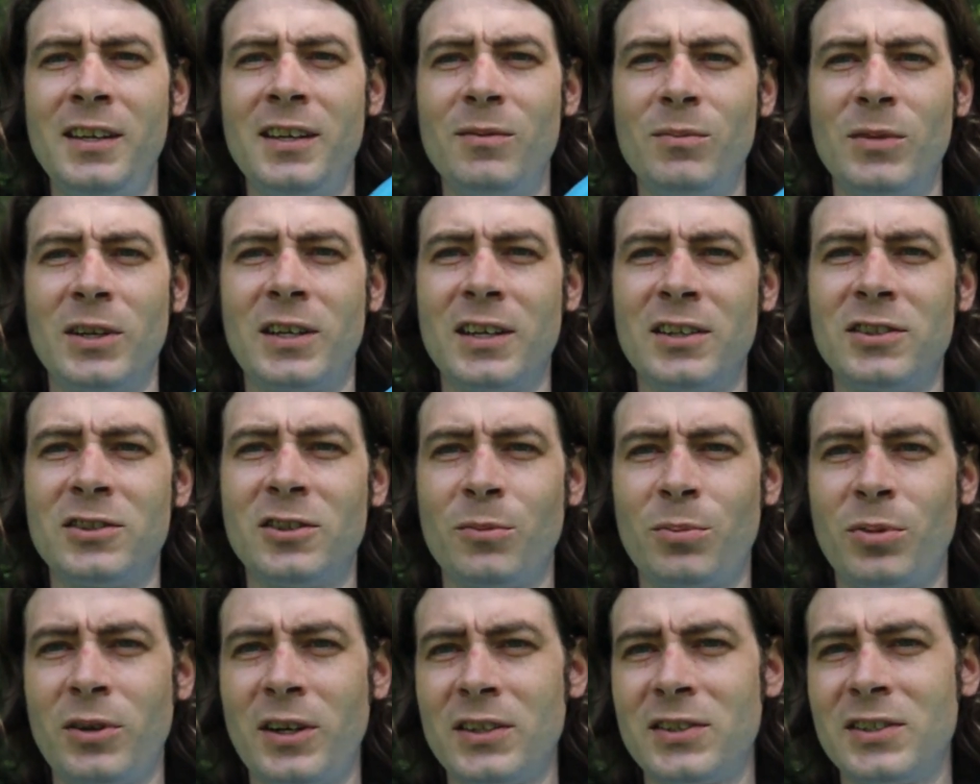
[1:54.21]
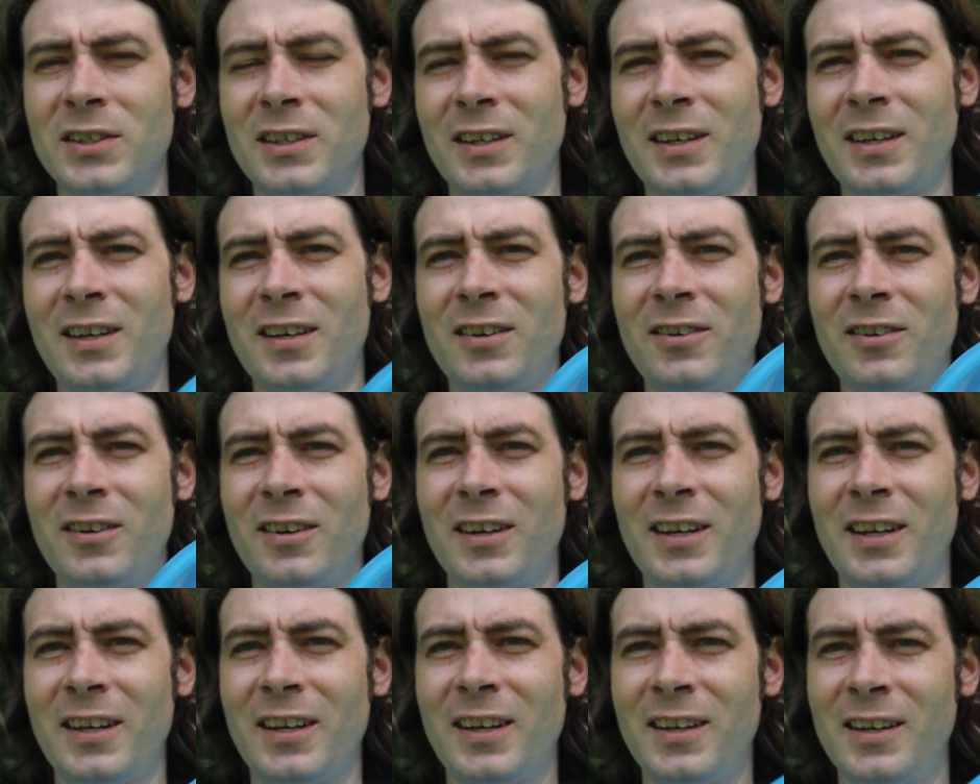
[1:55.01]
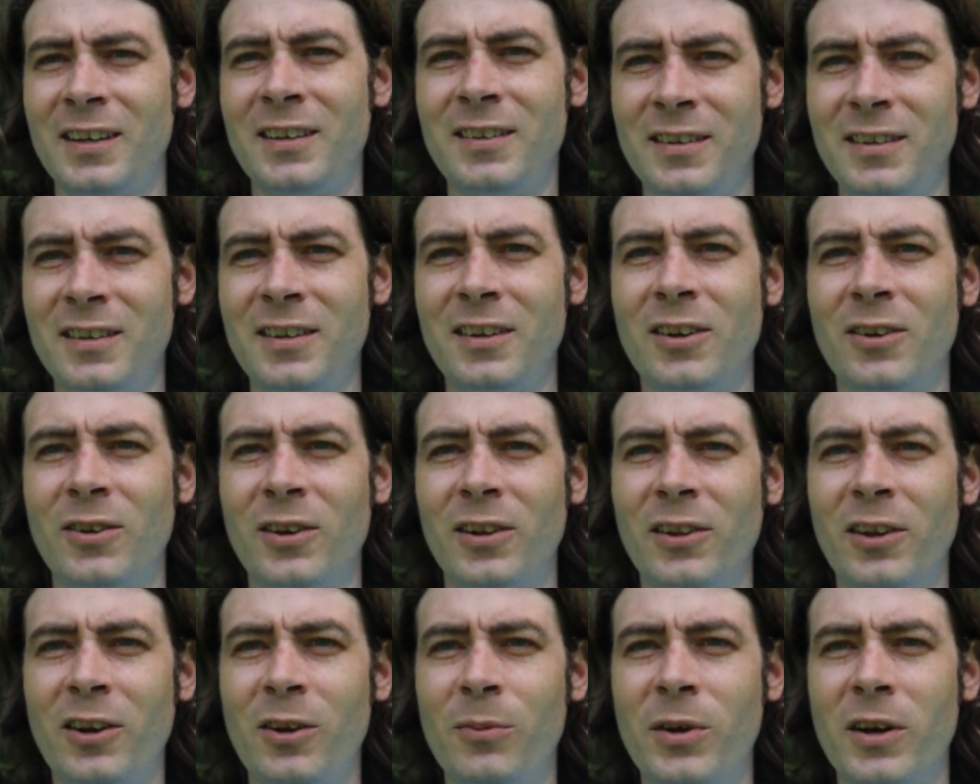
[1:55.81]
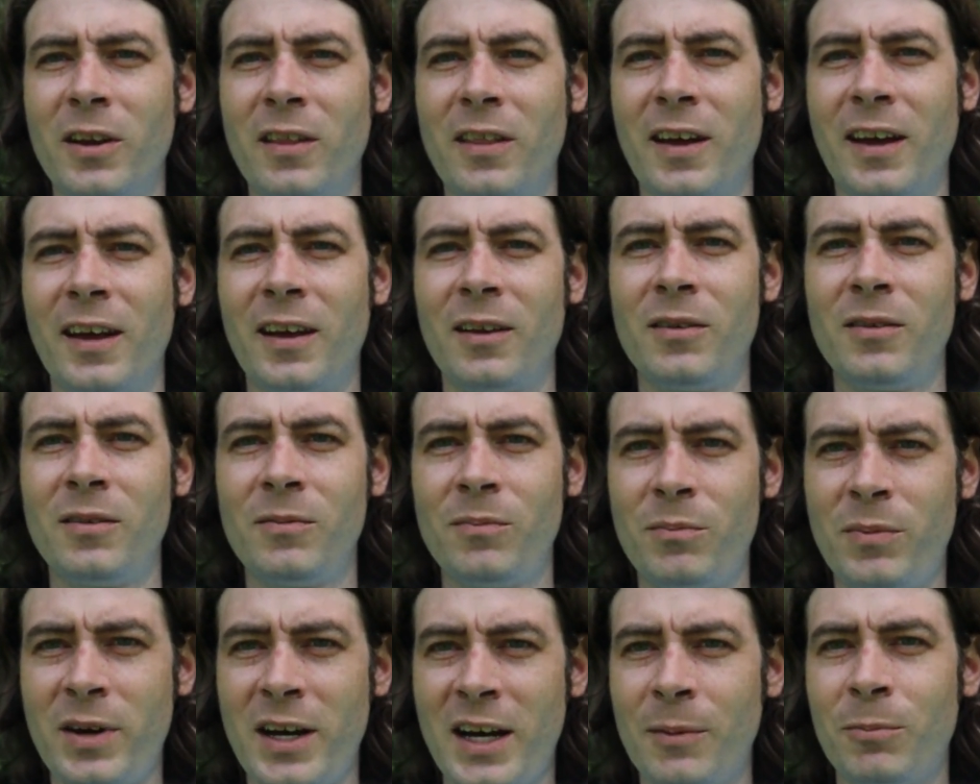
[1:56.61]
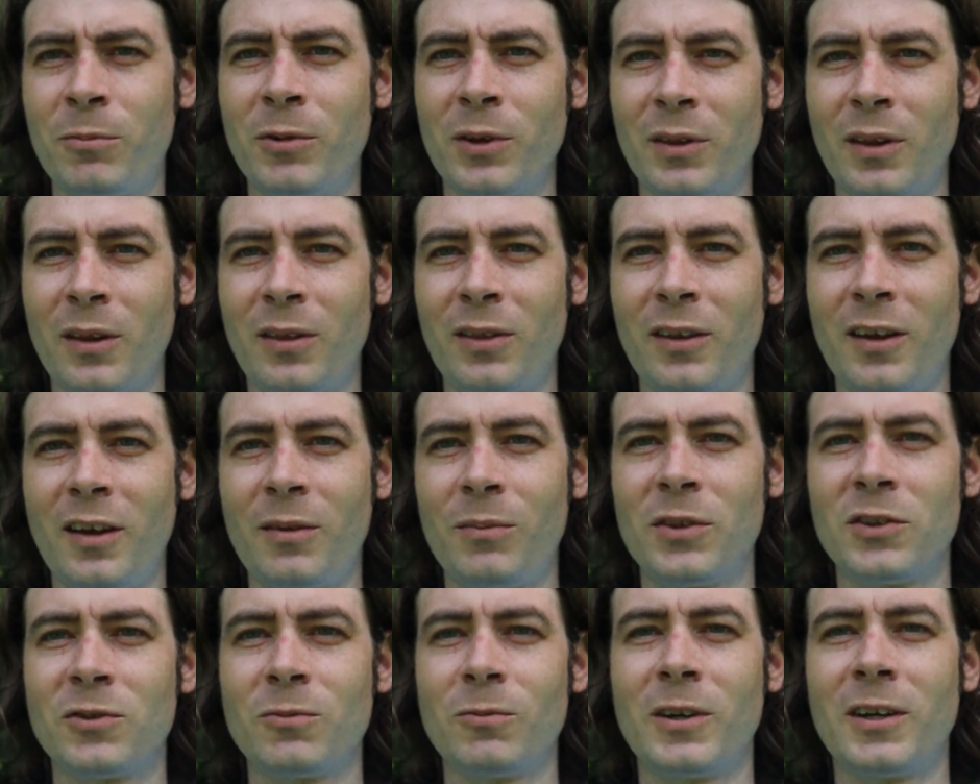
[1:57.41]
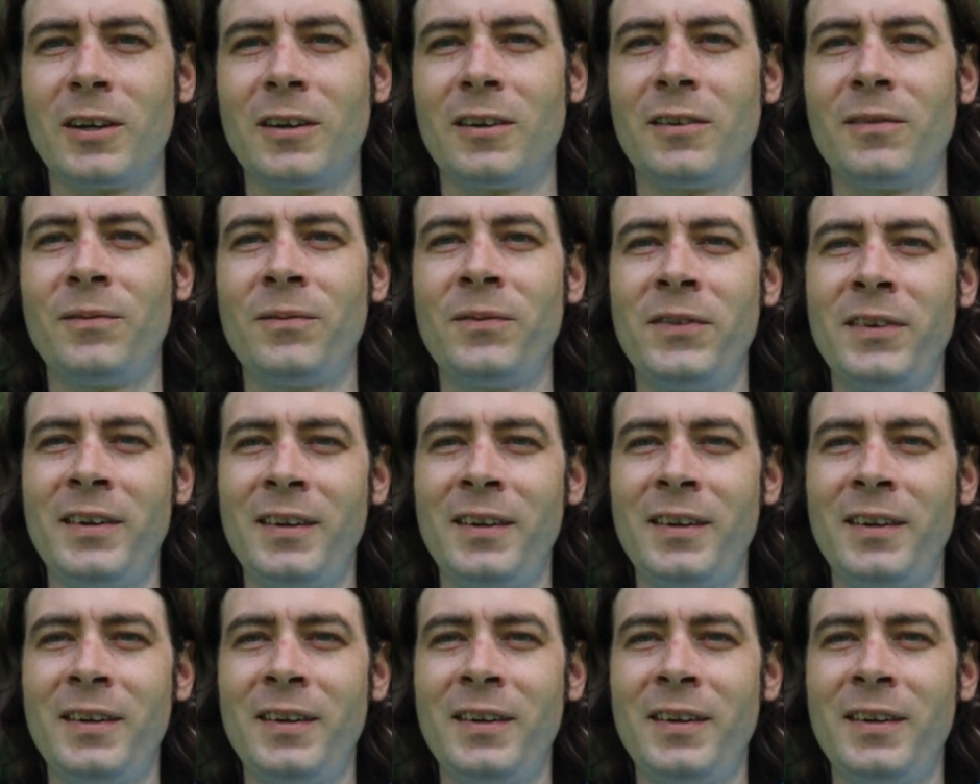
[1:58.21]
And because you're pressing in, you're going to get, a little bit of that pop with the thumb as well.